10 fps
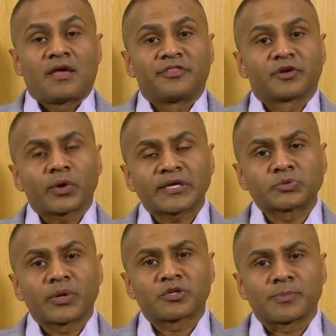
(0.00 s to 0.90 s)
And the quickest
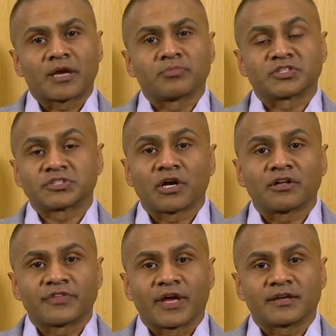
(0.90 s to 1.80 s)
way to be able to
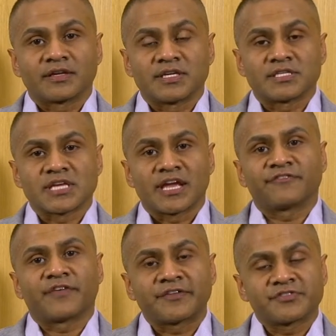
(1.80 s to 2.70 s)
solve that is a
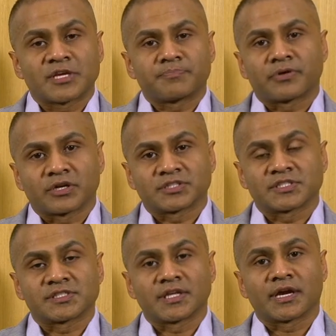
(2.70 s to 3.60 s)
five-step
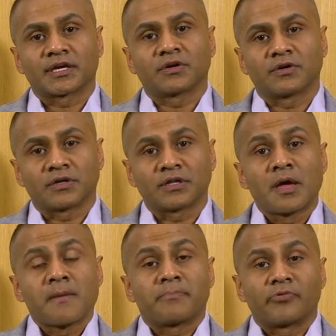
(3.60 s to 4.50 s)
process that I call
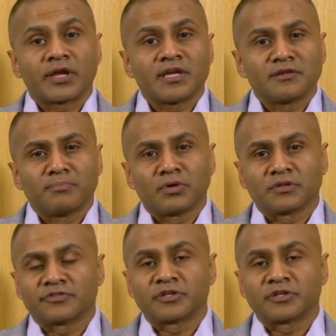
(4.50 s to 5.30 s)
breaking the mold of